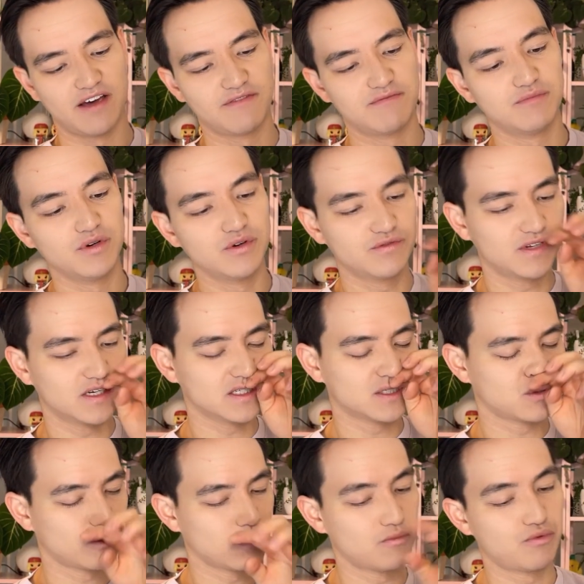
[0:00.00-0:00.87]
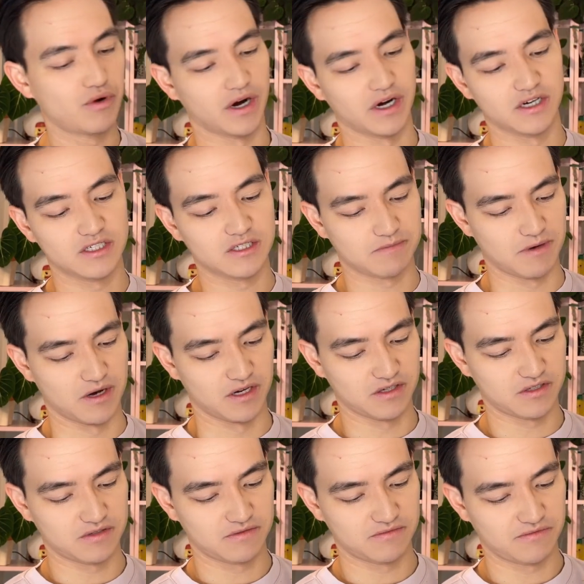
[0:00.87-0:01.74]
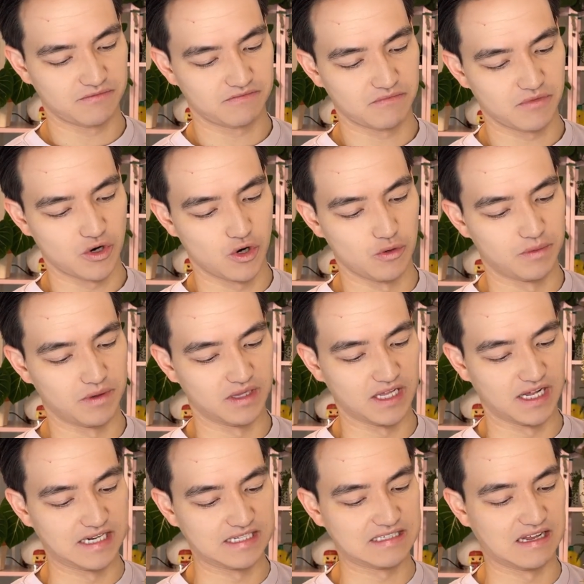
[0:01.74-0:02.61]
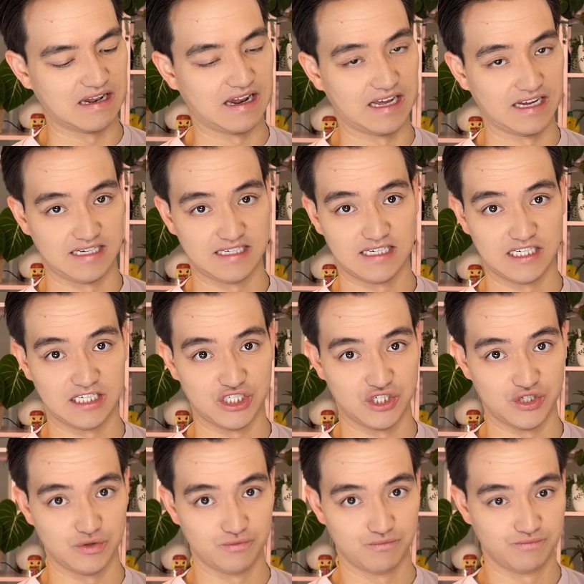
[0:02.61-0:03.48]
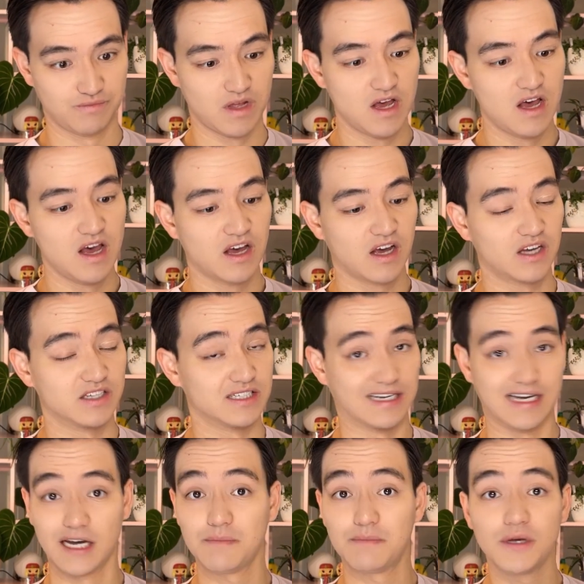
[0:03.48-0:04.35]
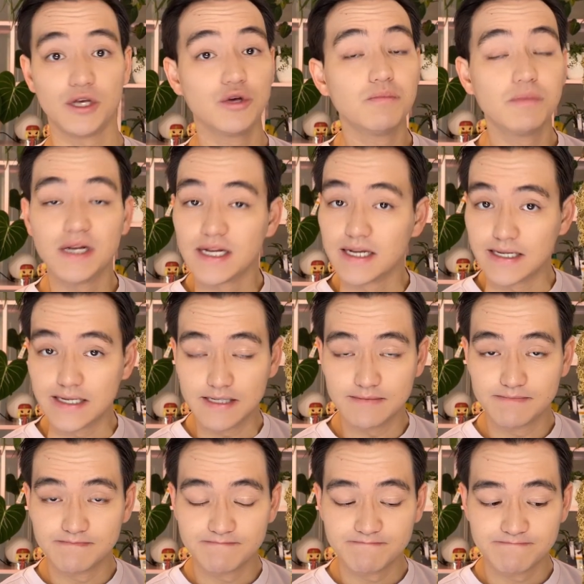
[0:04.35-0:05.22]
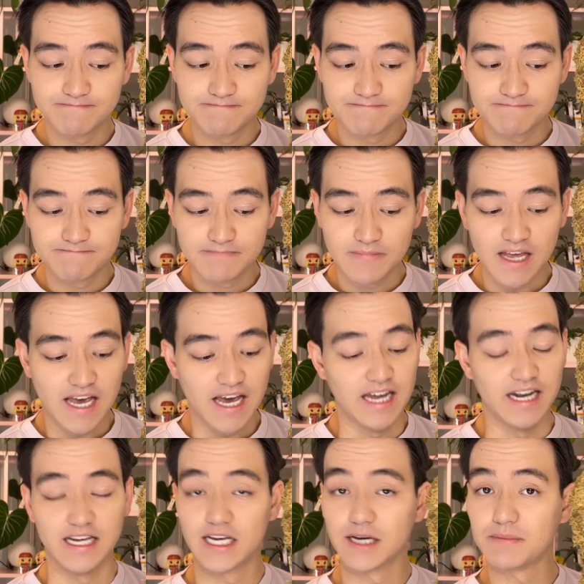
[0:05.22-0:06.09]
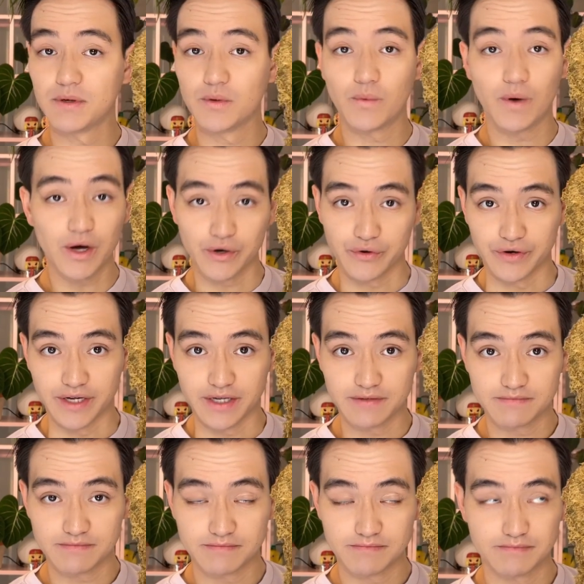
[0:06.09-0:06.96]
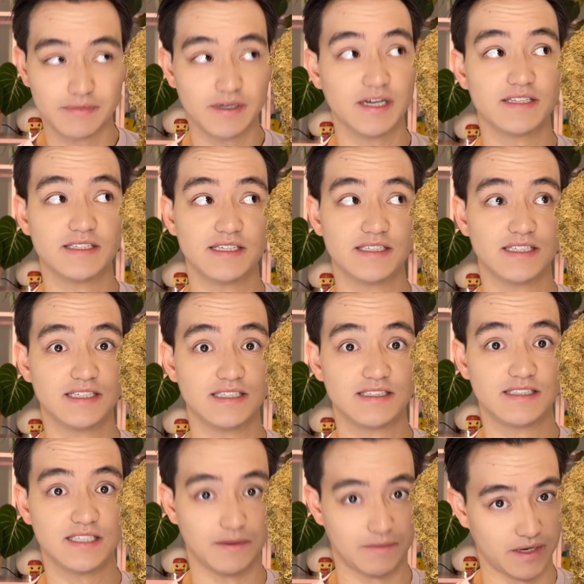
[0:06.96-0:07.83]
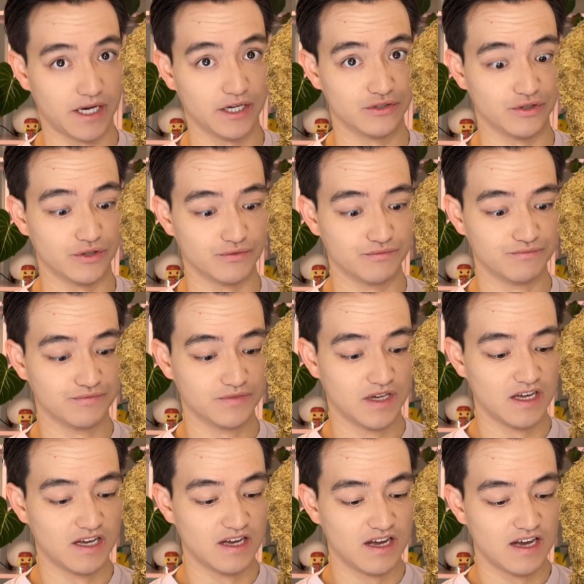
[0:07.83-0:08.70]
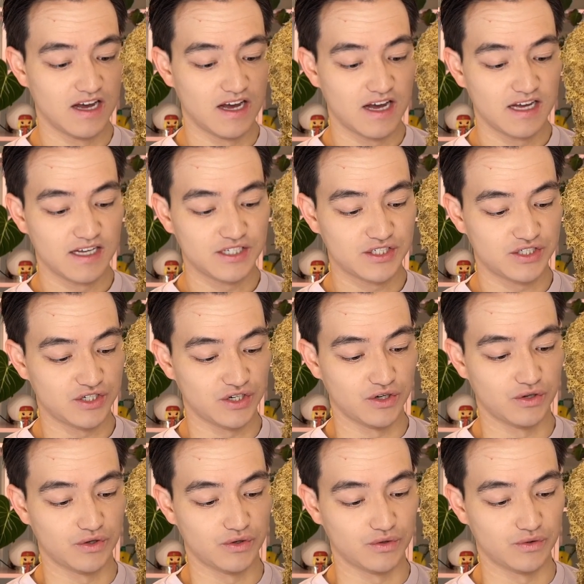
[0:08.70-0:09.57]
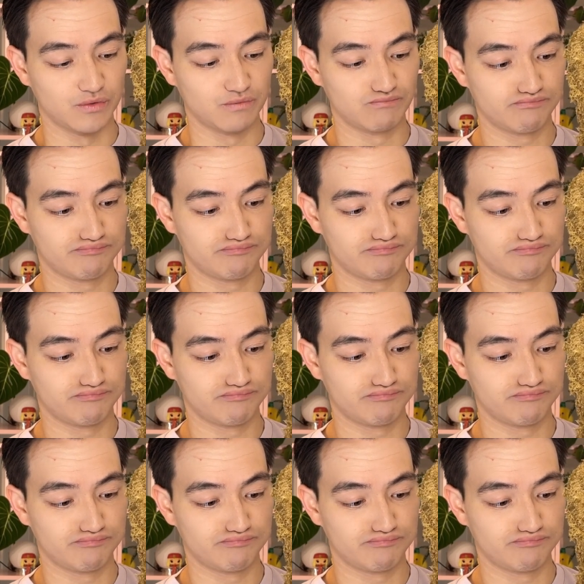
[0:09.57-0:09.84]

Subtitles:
moved it to a brighter spot, hoping that it's a light issue, because it can't be humidity, and it can't be watering, because it's in semi-hydro. So,